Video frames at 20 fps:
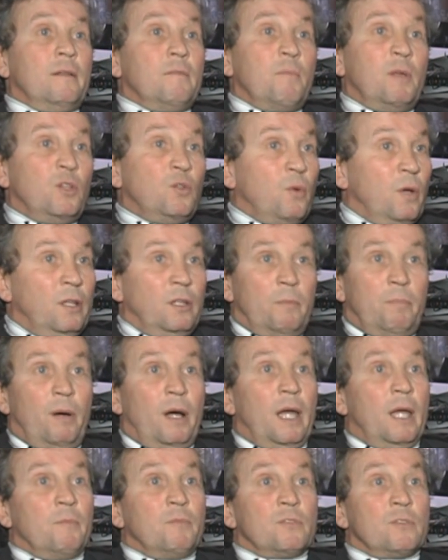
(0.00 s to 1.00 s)
between the
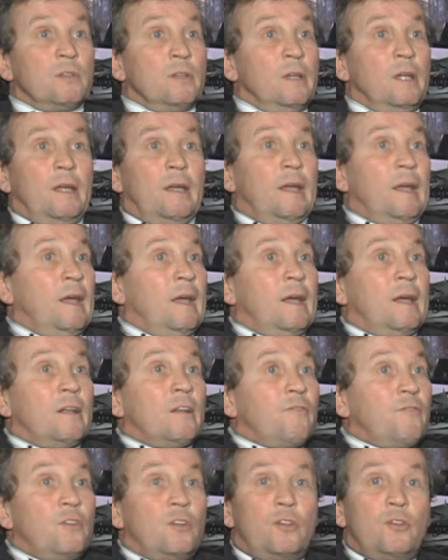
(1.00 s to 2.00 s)
pipes.
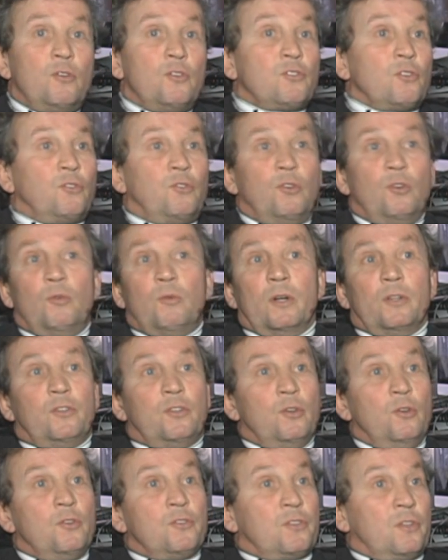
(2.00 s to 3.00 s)
And if you use a
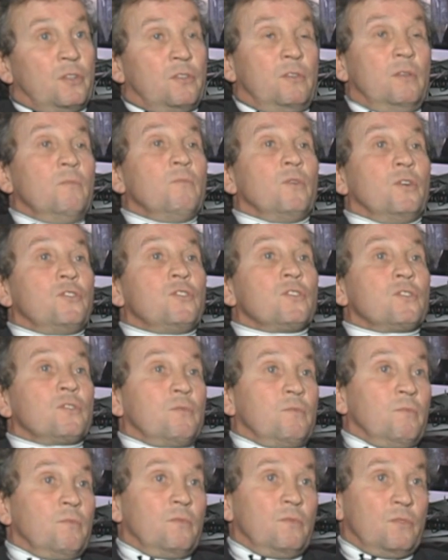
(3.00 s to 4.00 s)
2-1-2 system, which
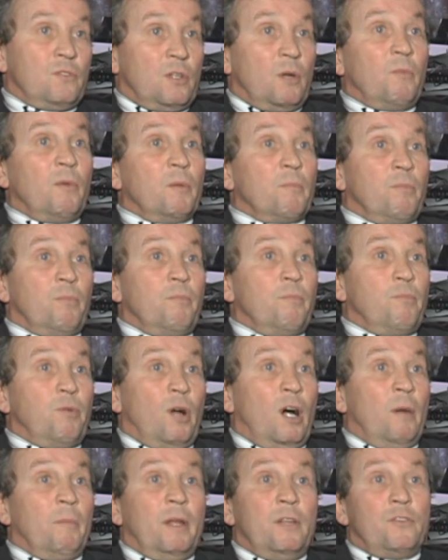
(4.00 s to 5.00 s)
is somewhat
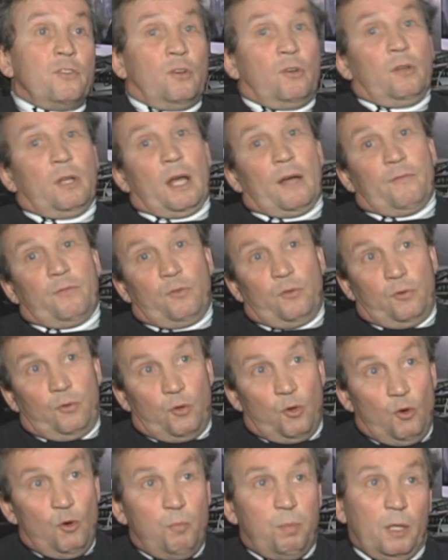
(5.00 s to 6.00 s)
prominent, you're going to have
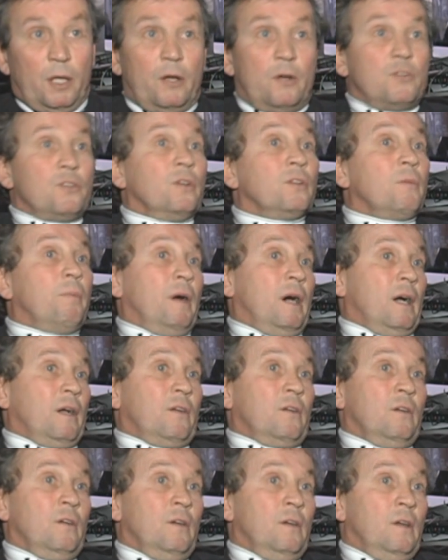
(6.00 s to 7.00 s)
2 players on the
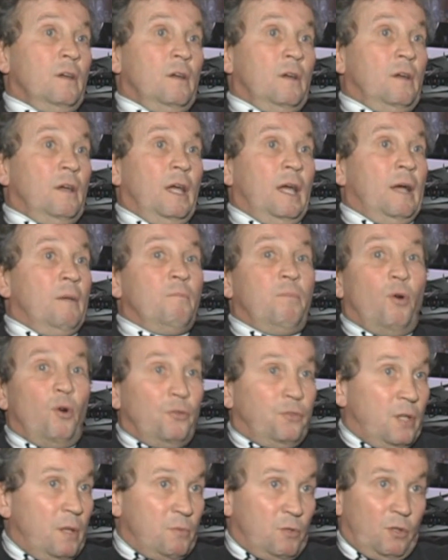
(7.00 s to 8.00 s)
puck. And
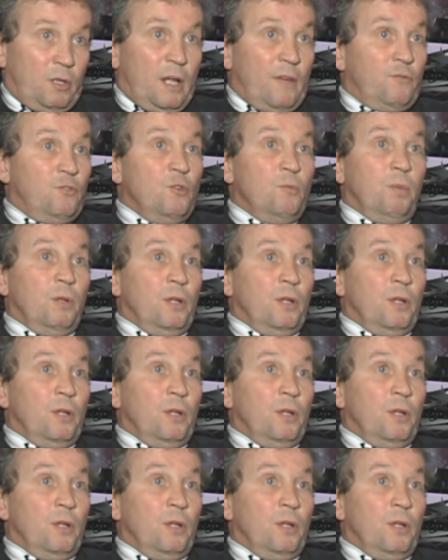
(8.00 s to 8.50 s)
both teams are going to have 2